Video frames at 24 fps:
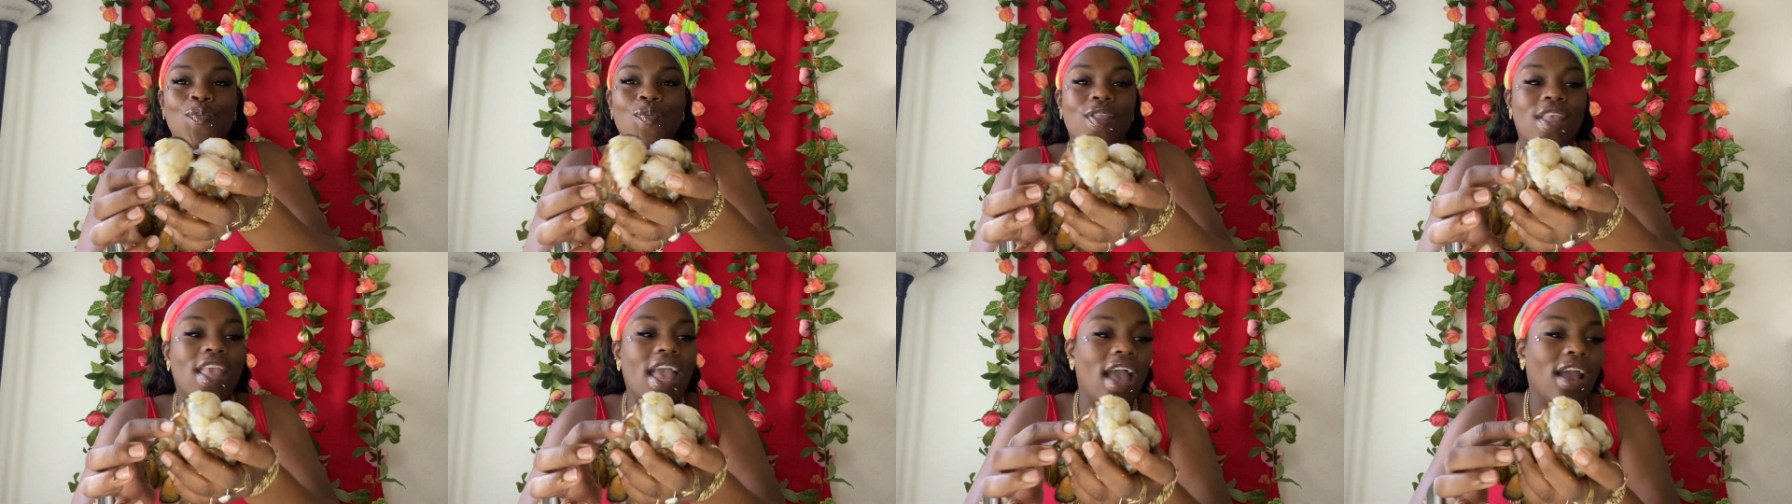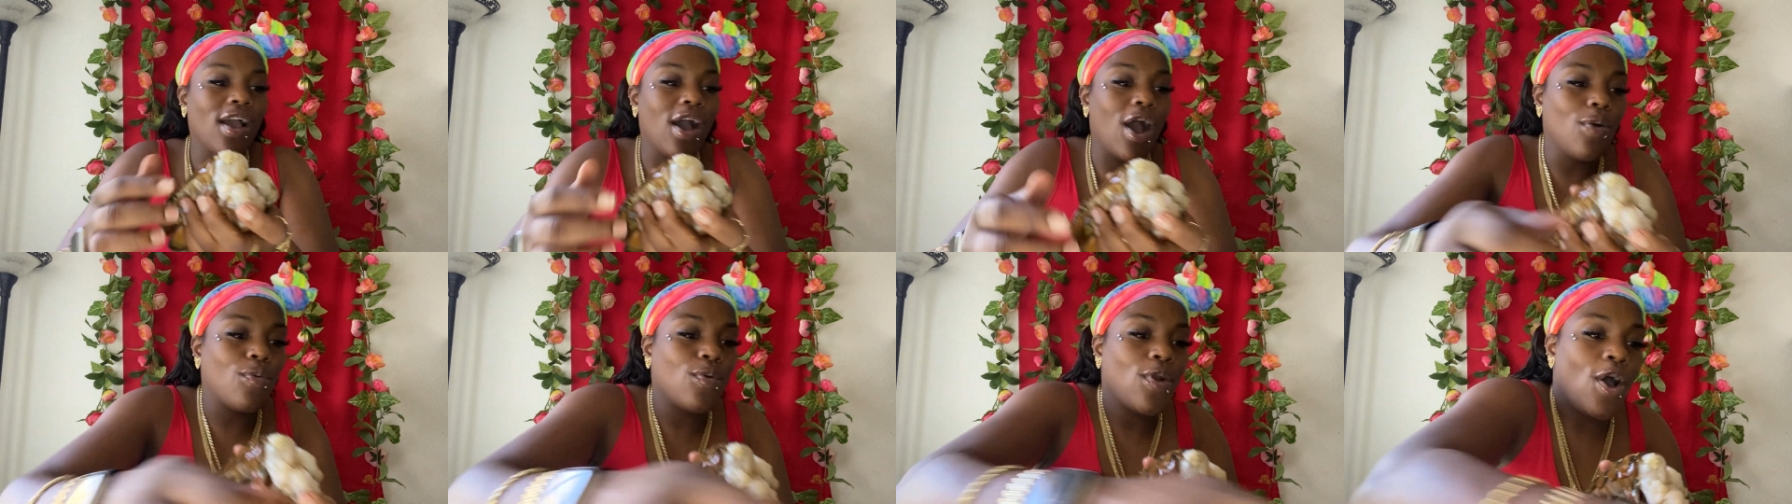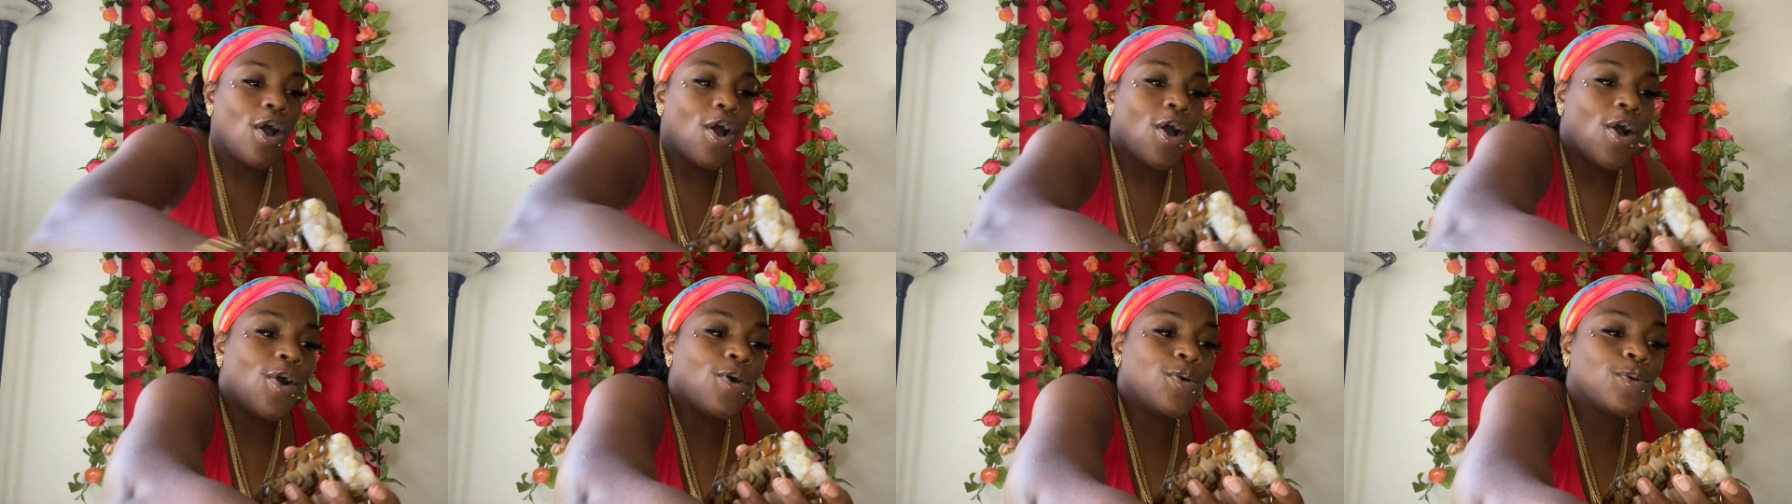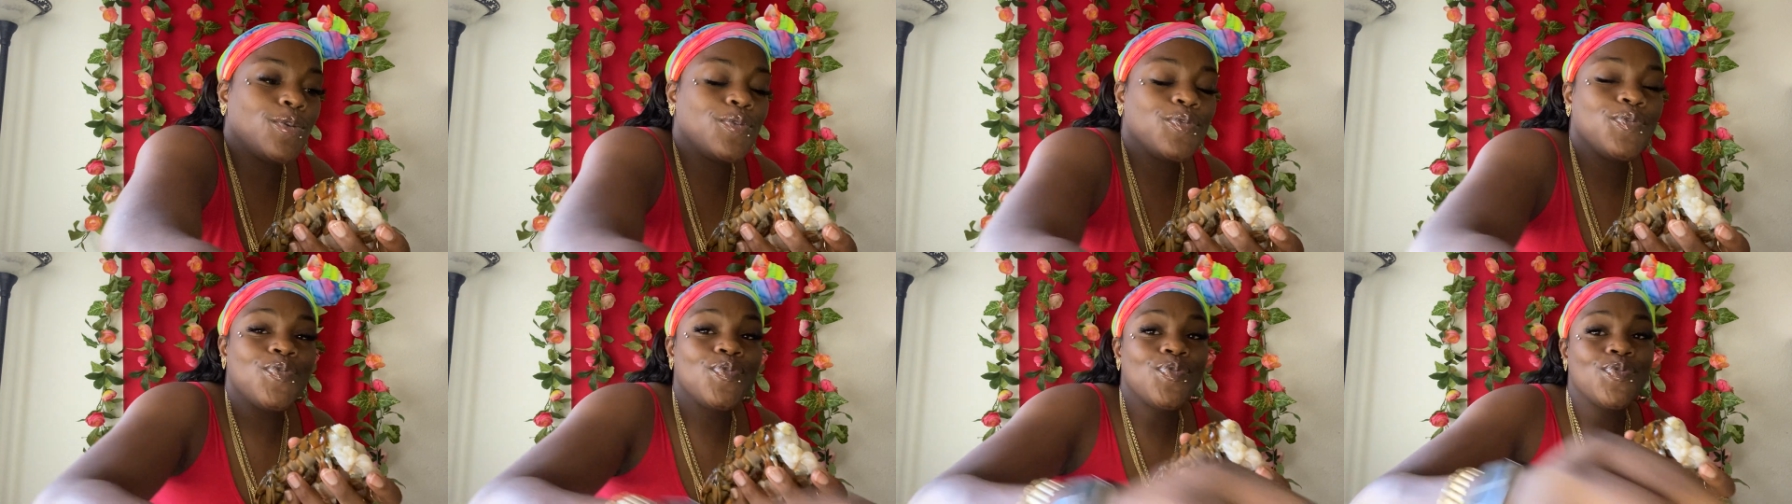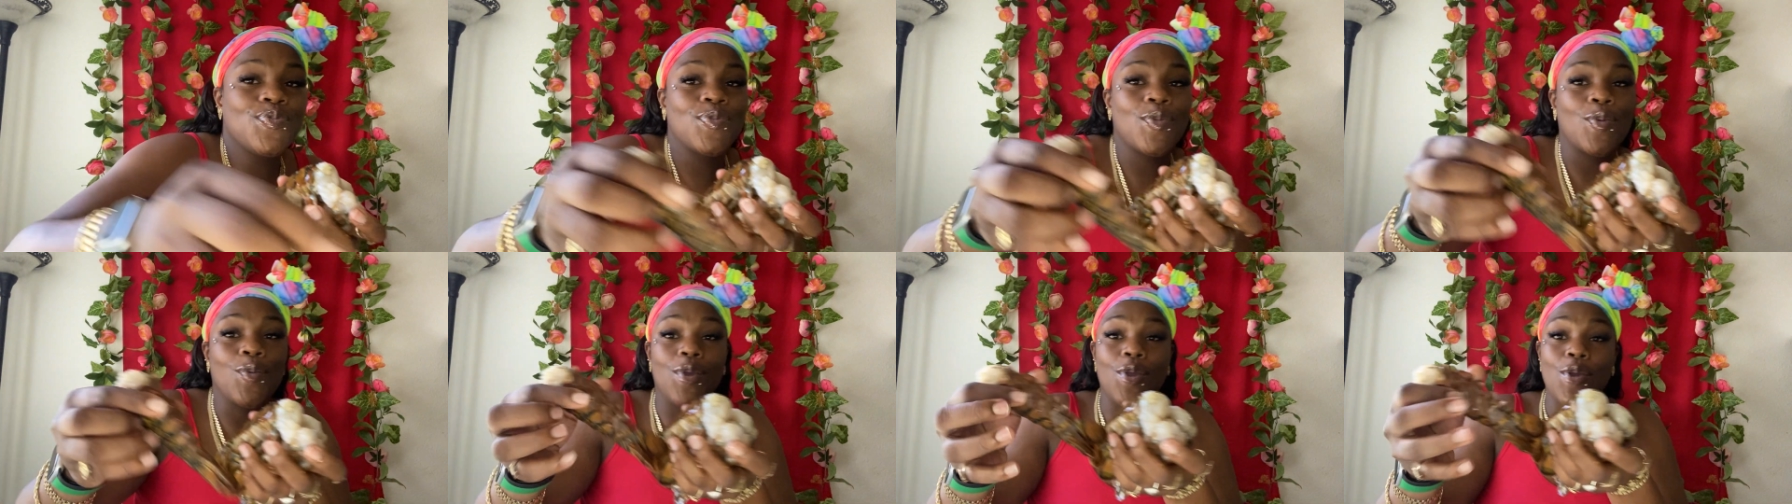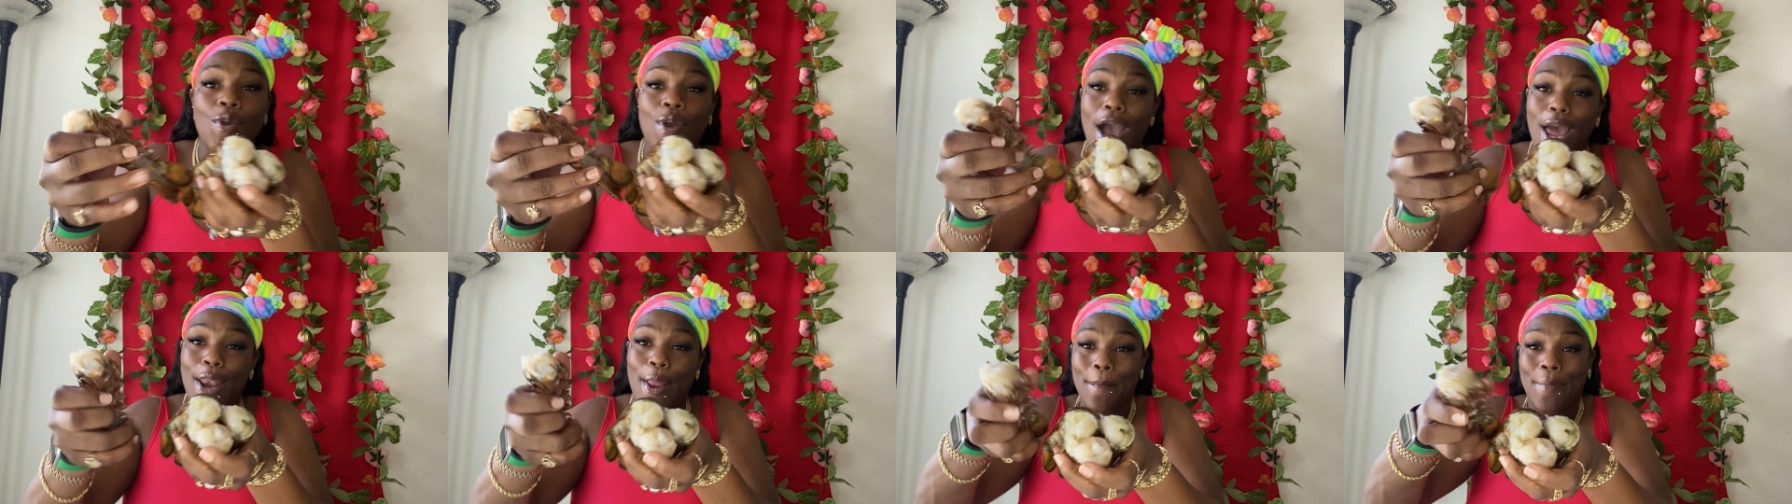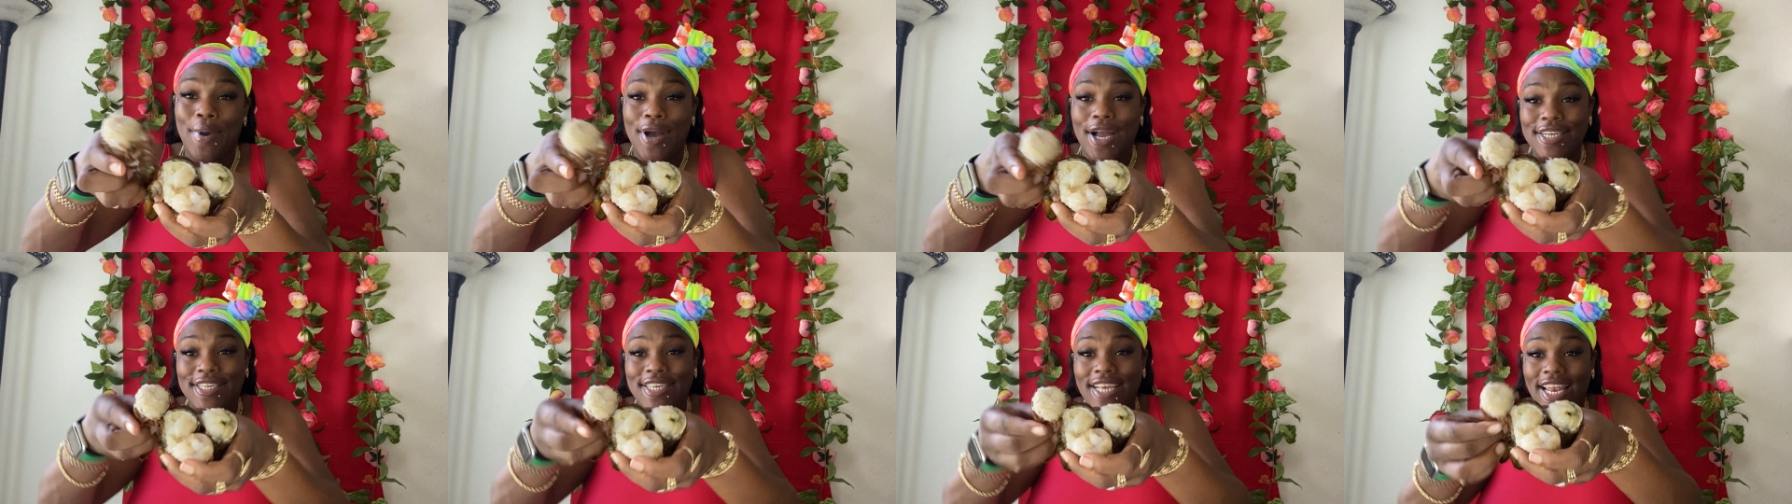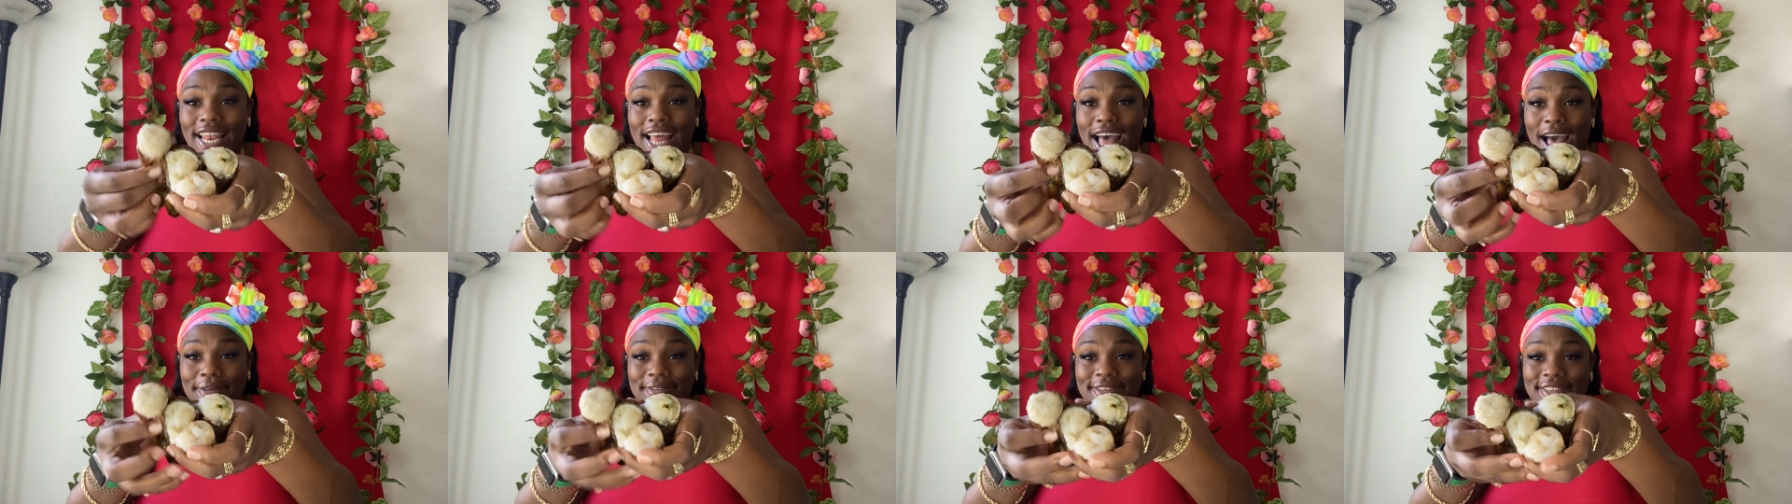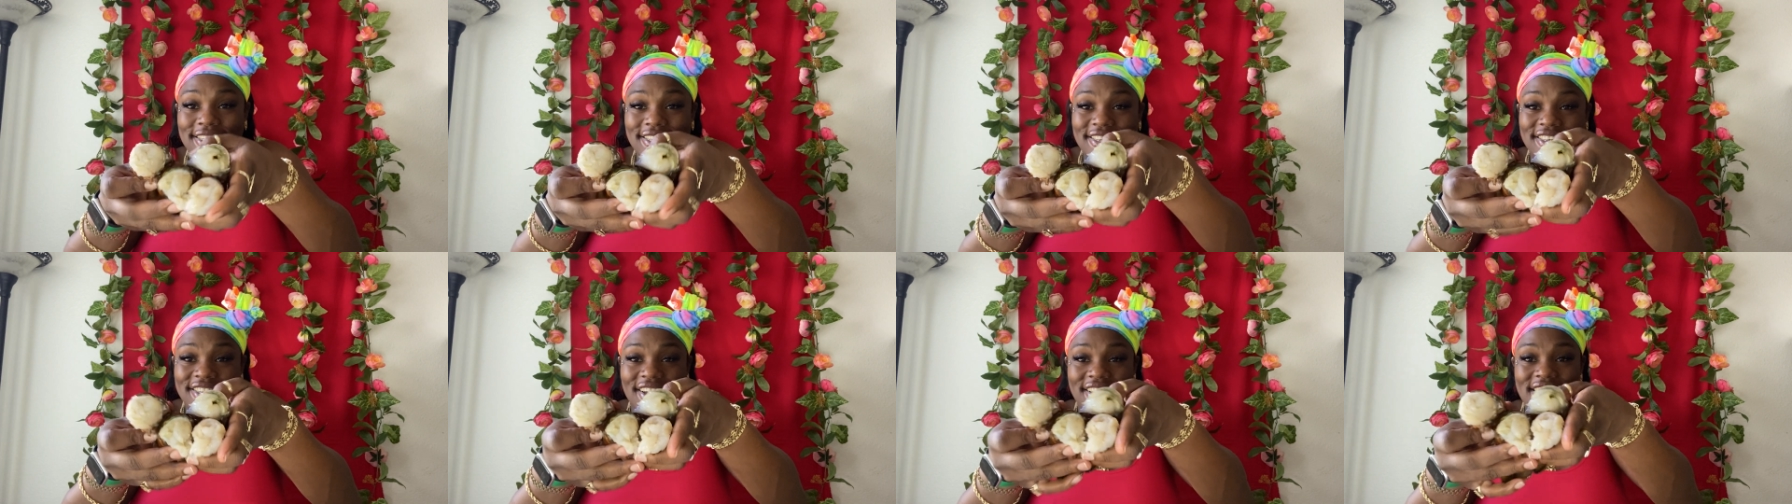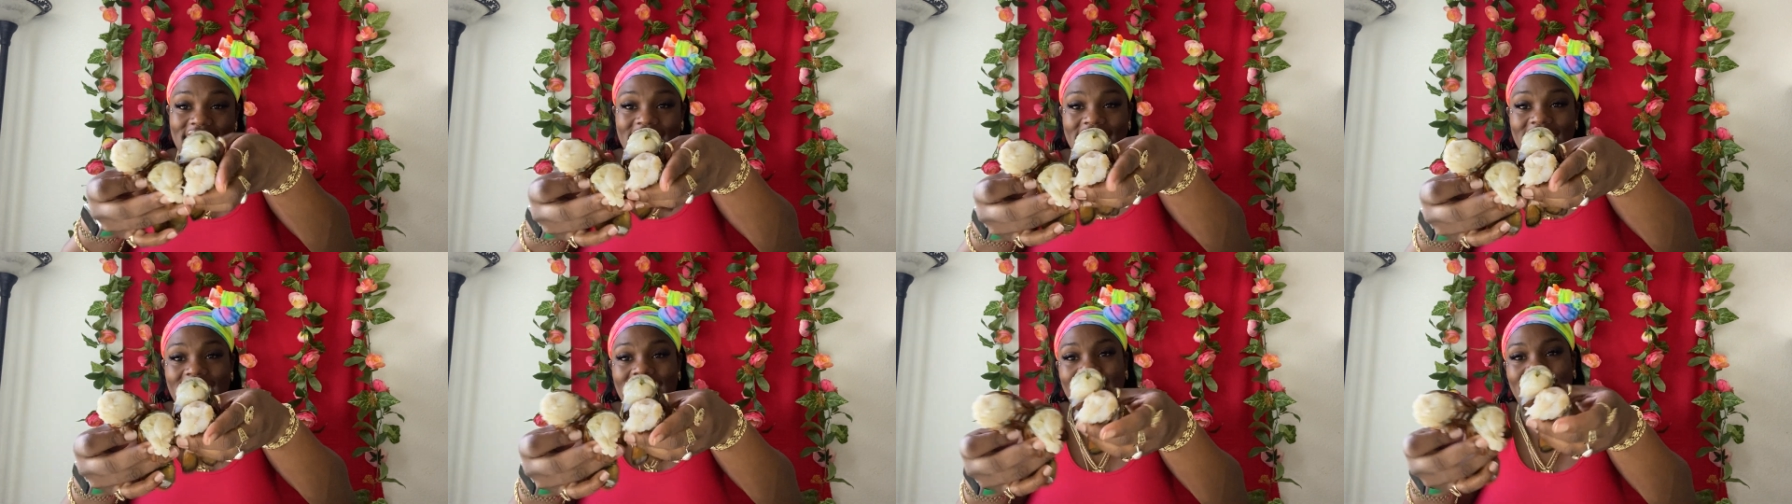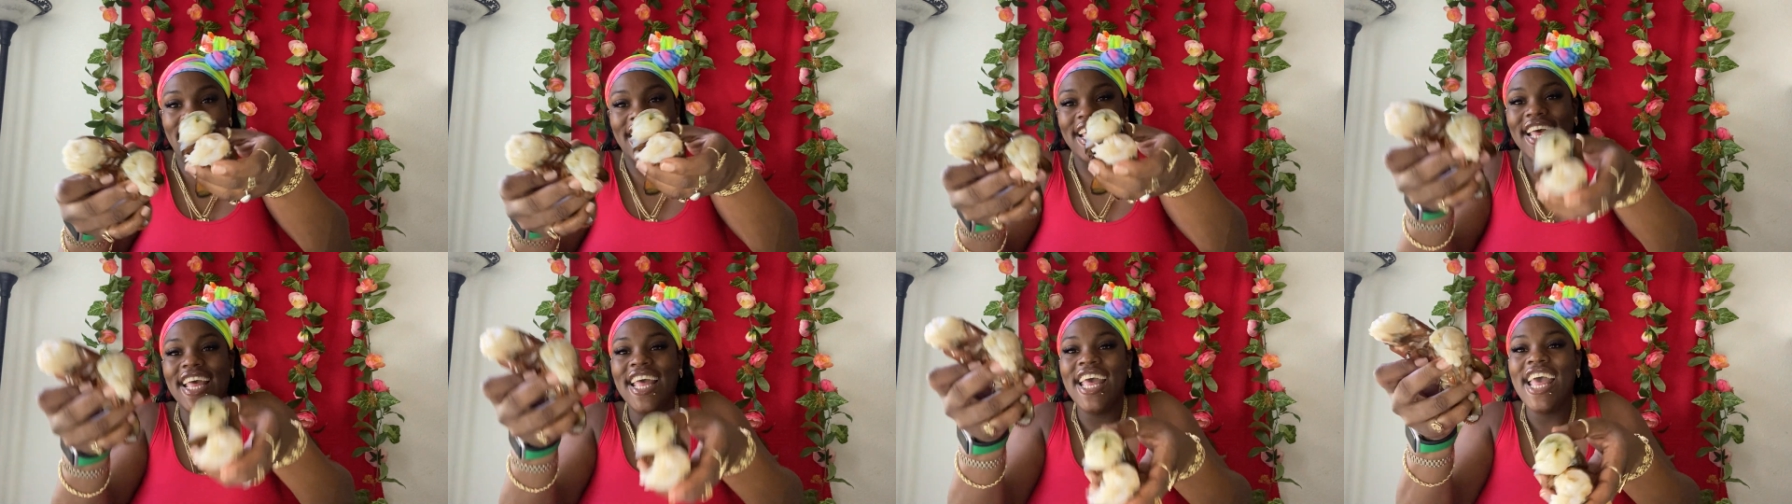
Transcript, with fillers: Can't go wrong when you got a bunch of lobsters on that ass.